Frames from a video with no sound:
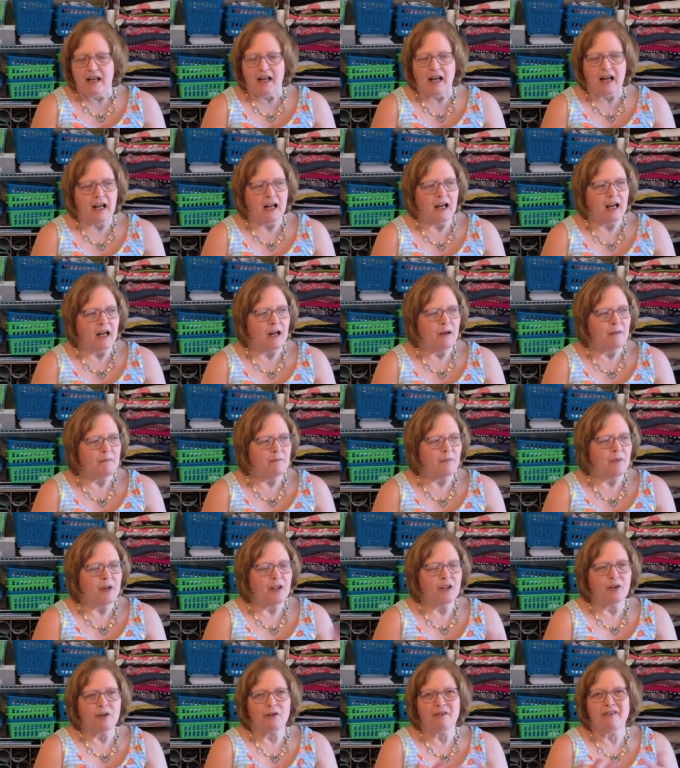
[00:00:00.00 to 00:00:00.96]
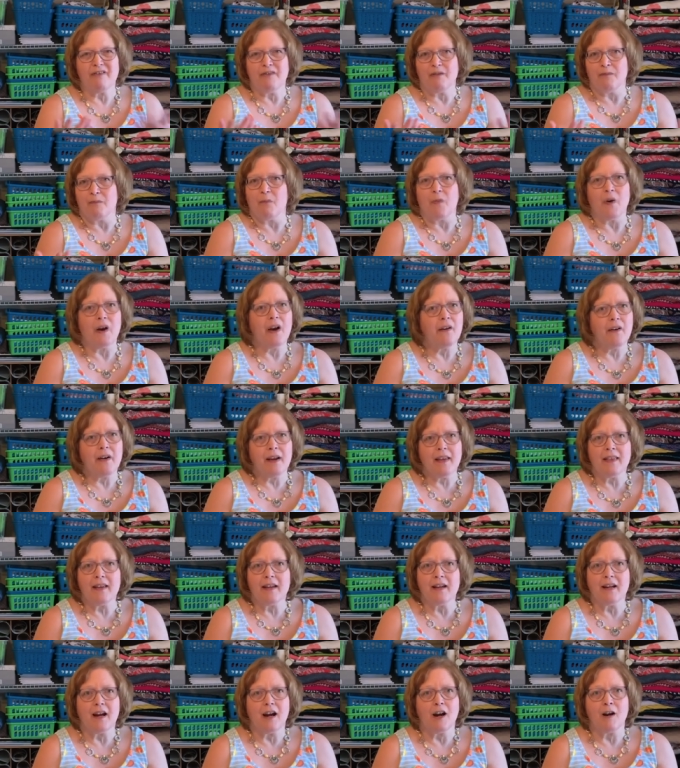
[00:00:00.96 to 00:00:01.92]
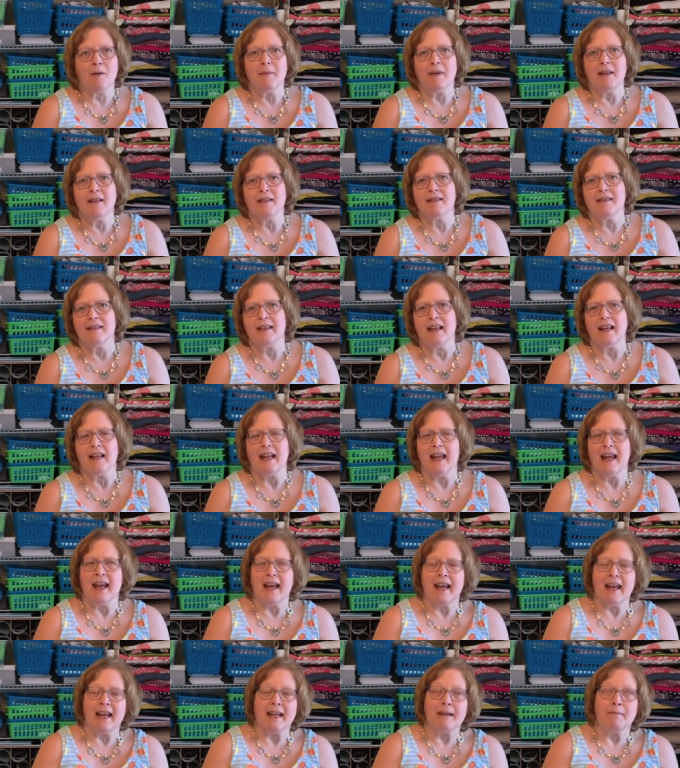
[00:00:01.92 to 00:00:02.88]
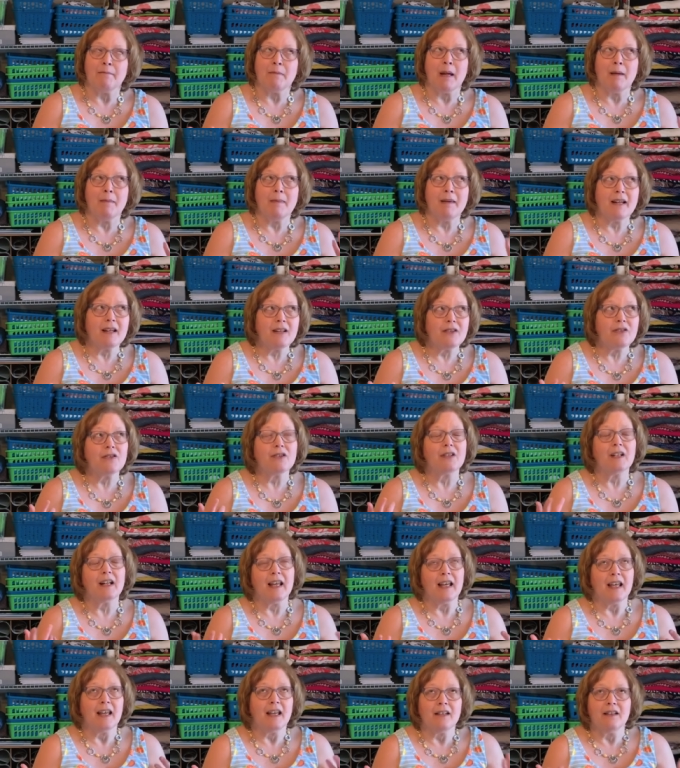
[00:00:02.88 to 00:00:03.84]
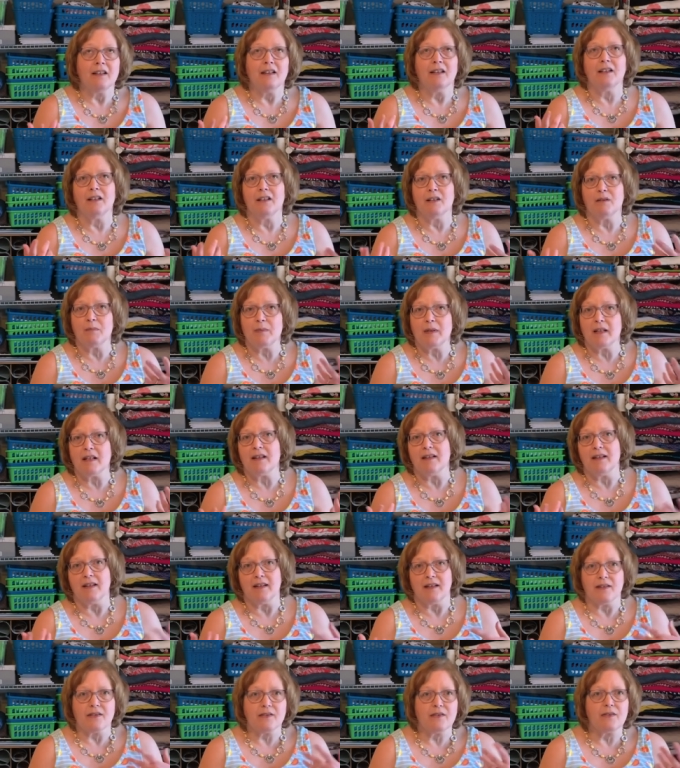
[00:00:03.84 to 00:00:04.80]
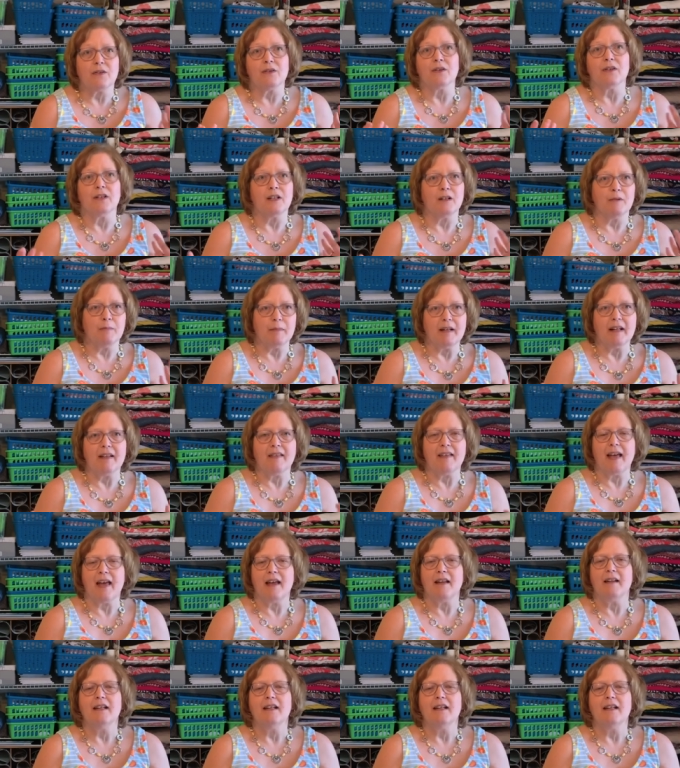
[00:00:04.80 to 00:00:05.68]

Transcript: from wearing the garments that, hey, maybe I should have had a little bit of this or a little bit of that.